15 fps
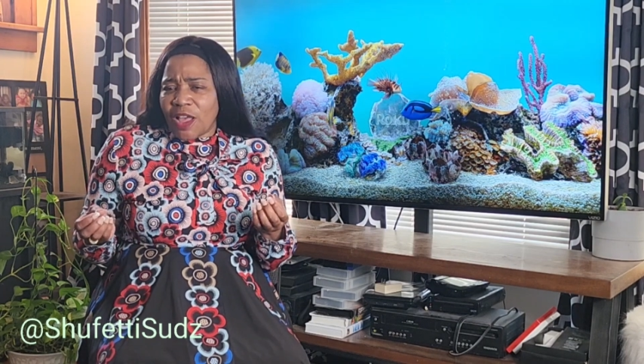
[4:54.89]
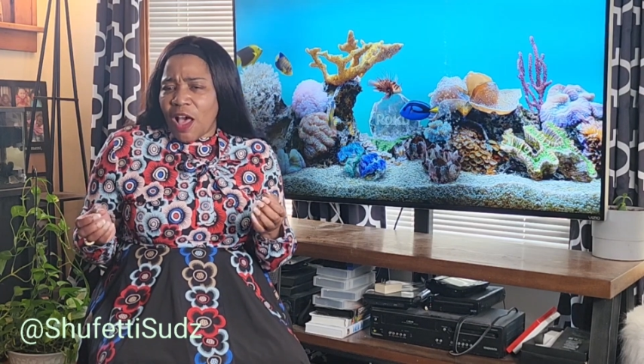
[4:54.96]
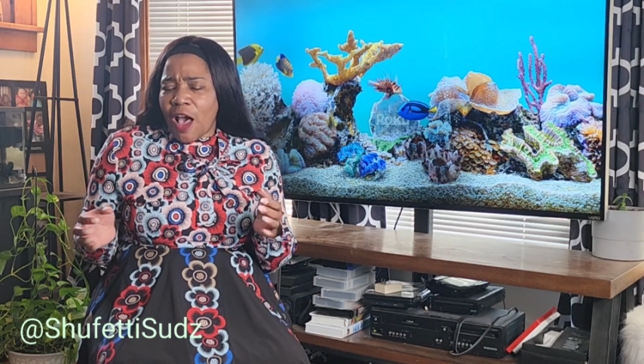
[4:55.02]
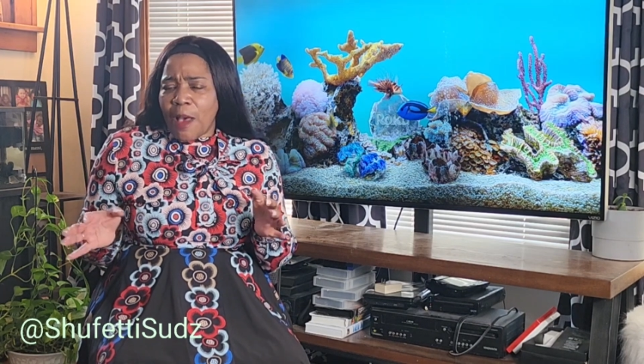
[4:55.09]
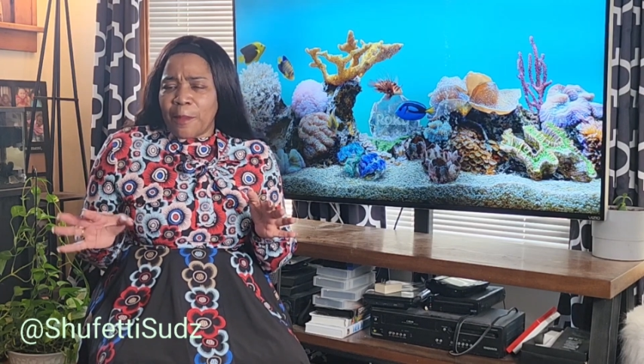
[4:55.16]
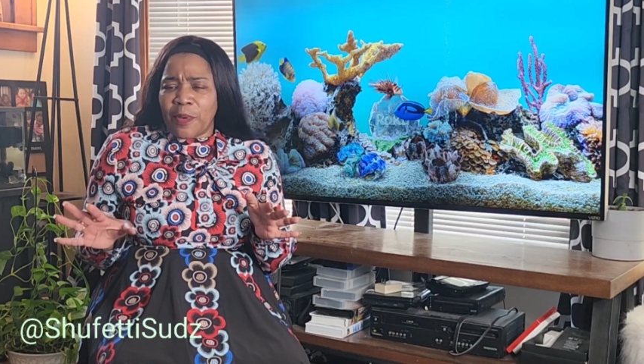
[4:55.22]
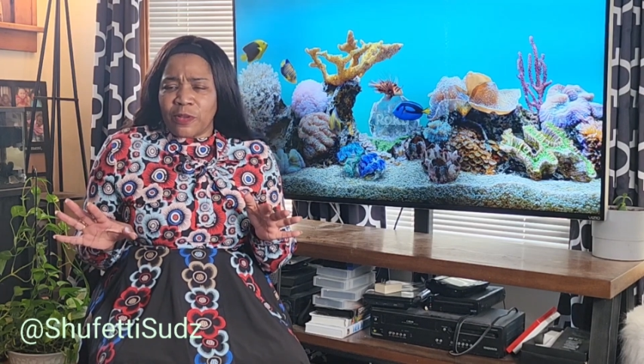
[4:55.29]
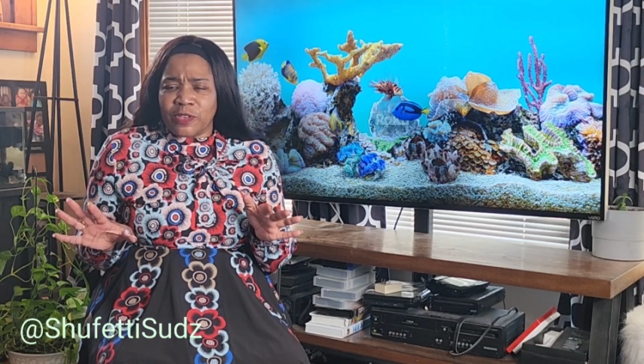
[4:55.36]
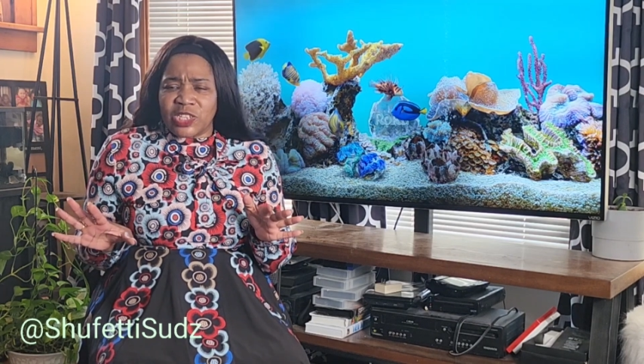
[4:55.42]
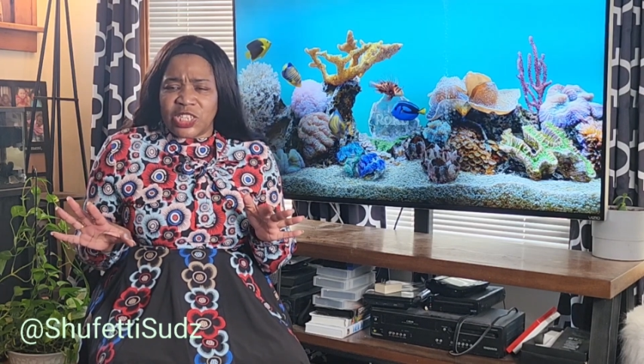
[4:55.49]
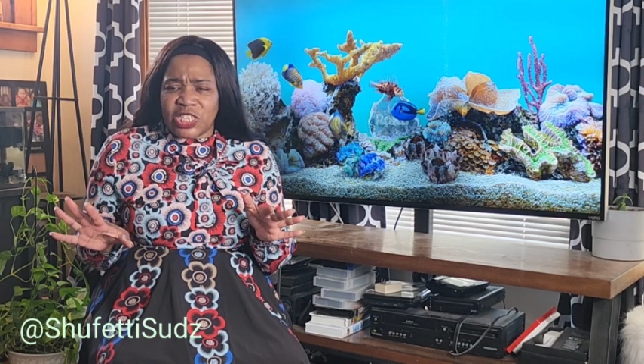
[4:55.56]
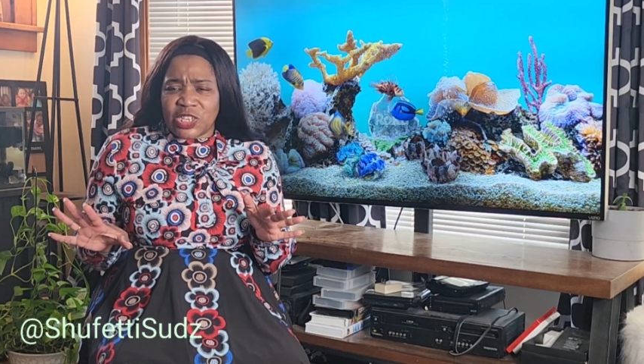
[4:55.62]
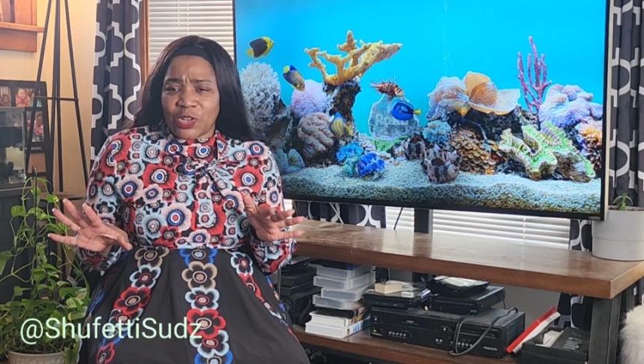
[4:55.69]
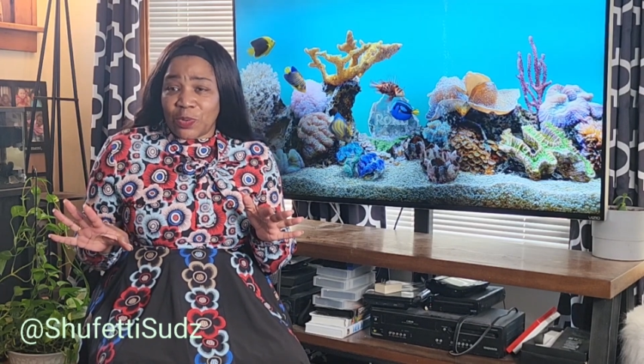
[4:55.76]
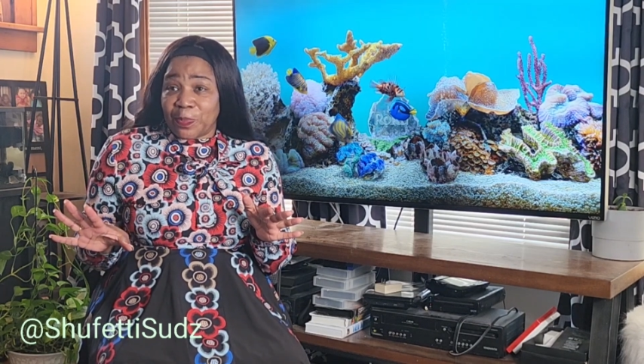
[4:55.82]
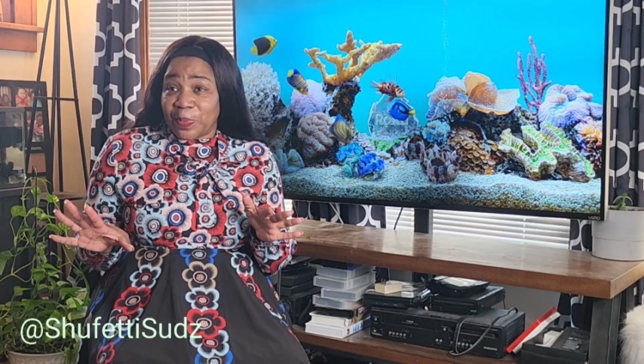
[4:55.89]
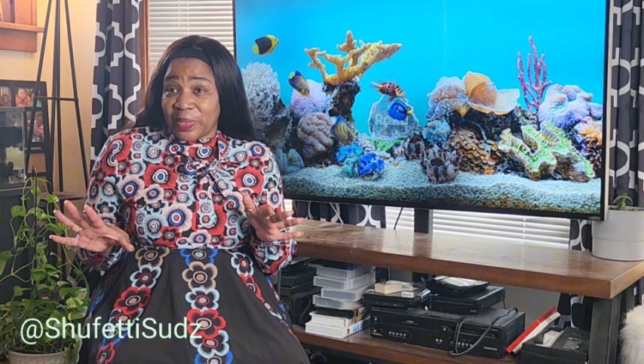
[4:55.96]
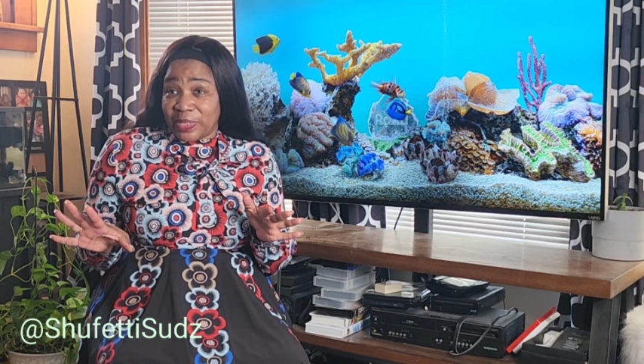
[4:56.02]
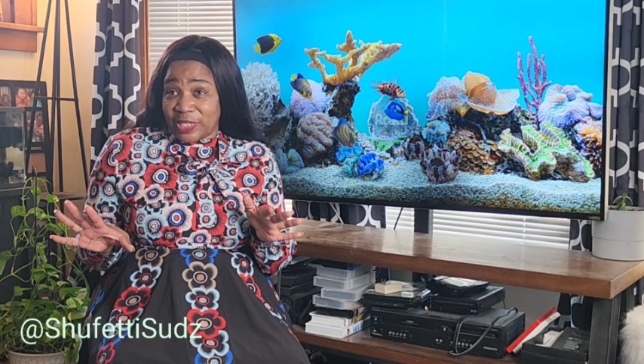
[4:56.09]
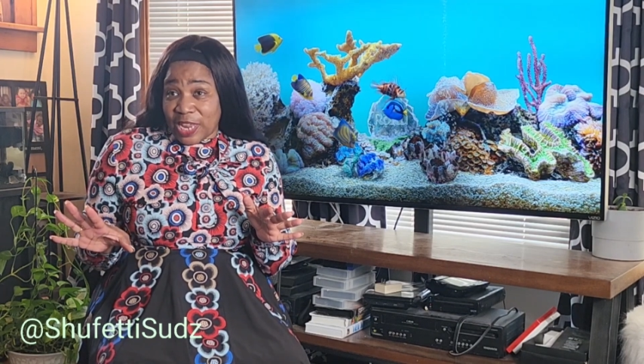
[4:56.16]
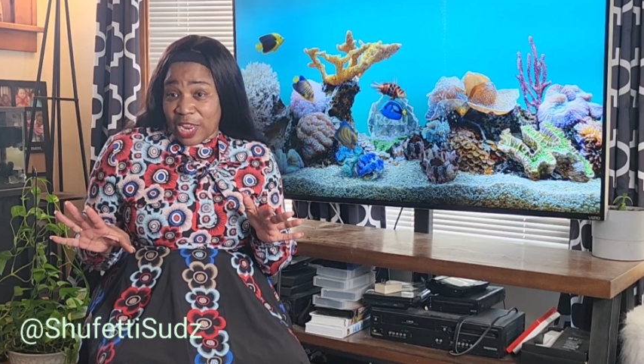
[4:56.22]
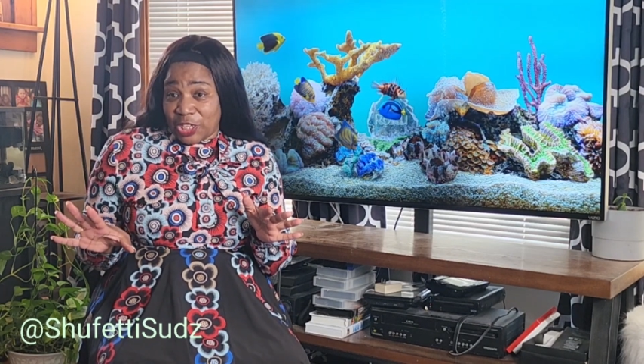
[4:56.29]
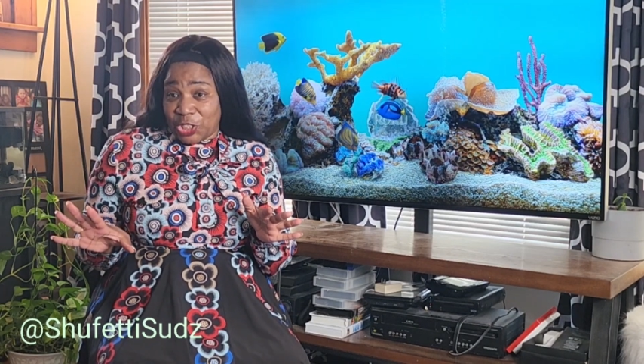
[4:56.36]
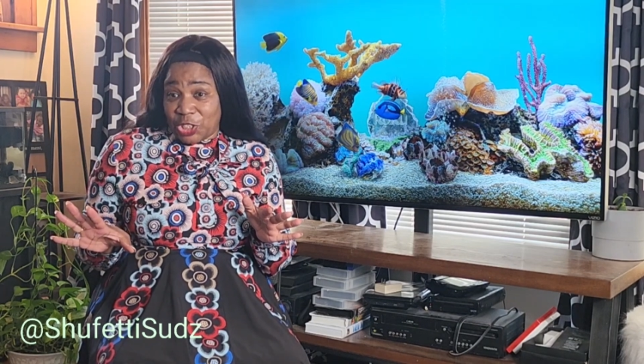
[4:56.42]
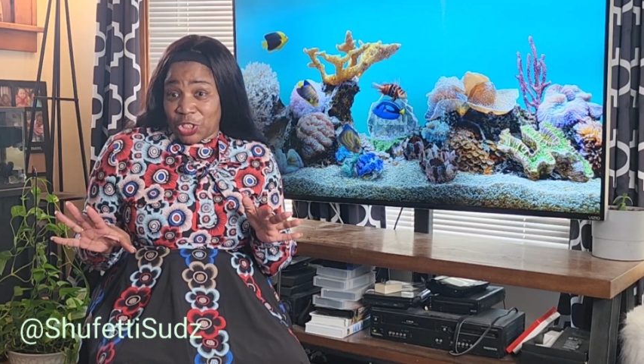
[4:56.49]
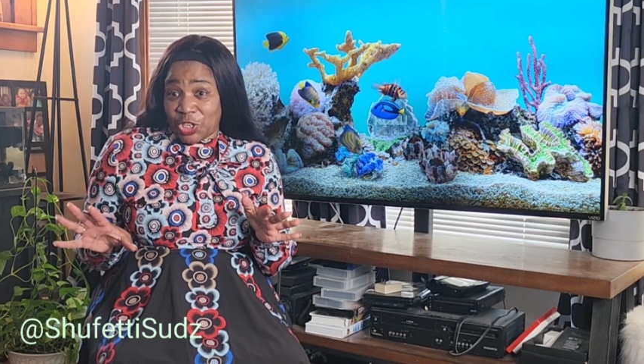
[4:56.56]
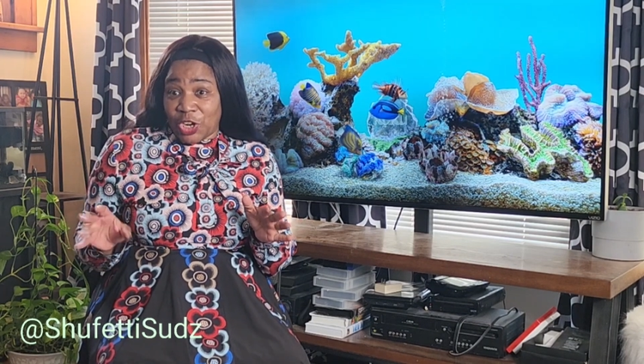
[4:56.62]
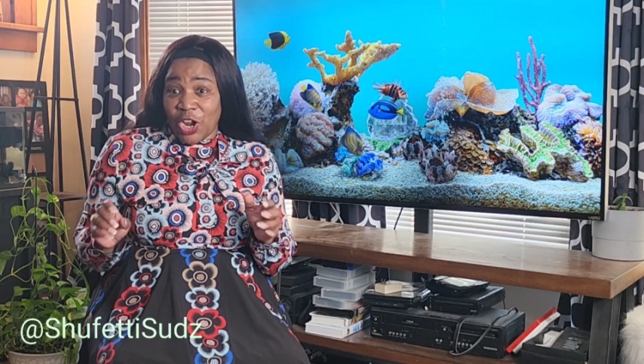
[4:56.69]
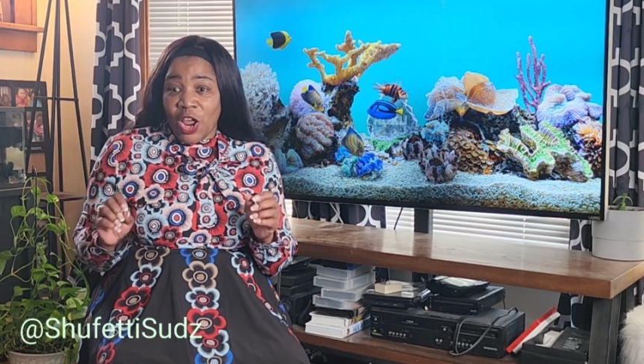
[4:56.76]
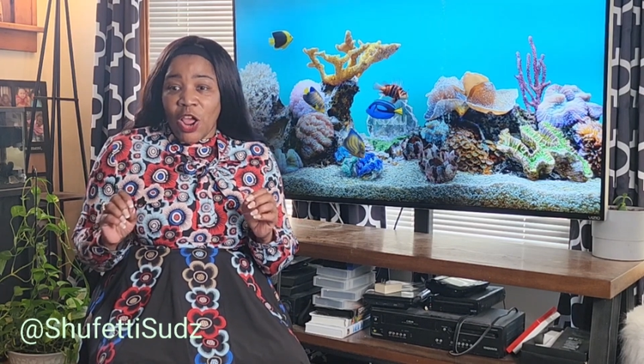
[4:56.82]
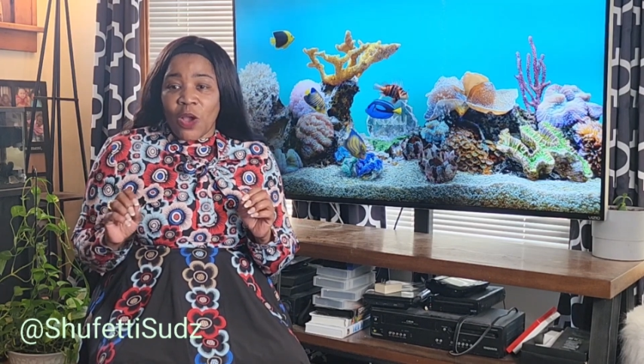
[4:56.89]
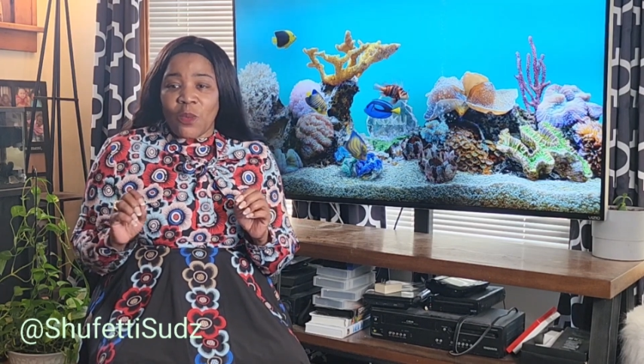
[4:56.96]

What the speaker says: almost syrupy texture,